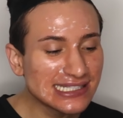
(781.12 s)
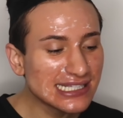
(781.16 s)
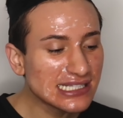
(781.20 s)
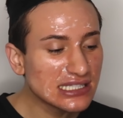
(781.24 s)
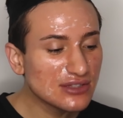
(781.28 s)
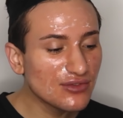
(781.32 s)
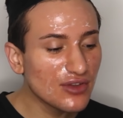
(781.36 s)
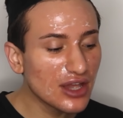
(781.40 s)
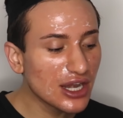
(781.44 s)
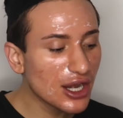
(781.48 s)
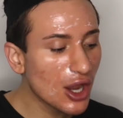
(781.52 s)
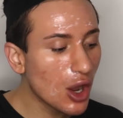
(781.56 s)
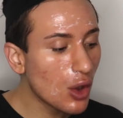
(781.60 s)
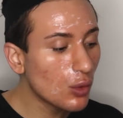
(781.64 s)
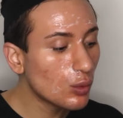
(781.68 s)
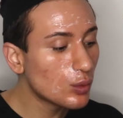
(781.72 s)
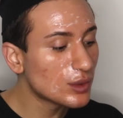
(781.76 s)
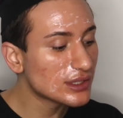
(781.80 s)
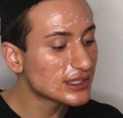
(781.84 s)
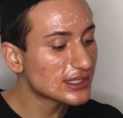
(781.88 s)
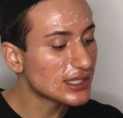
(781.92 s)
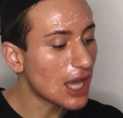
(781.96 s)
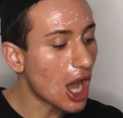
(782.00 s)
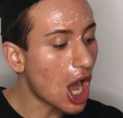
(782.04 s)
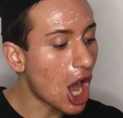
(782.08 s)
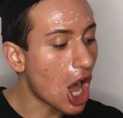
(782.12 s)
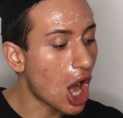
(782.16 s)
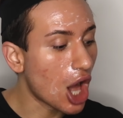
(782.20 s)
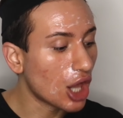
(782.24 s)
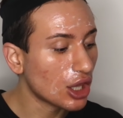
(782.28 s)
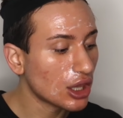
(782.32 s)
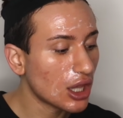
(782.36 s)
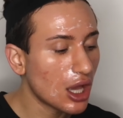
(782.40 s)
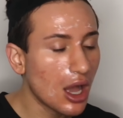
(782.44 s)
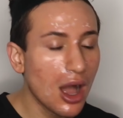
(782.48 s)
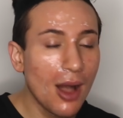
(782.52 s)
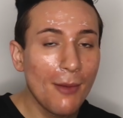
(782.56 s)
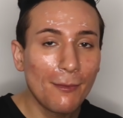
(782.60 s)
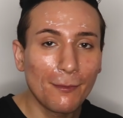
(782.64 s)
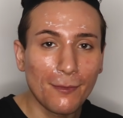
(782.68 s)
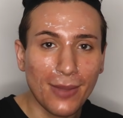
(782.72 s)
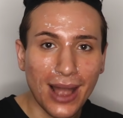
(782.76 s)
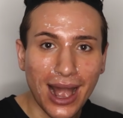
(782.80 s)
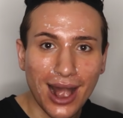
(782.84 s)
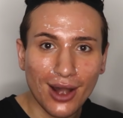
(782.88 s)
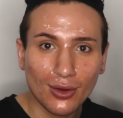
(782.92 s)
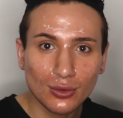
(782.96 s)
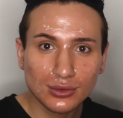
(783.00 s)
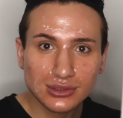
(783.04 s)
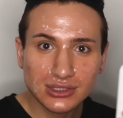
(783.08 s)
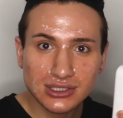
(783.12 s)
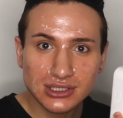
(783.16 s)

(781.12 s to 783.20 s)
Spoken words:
this video was all about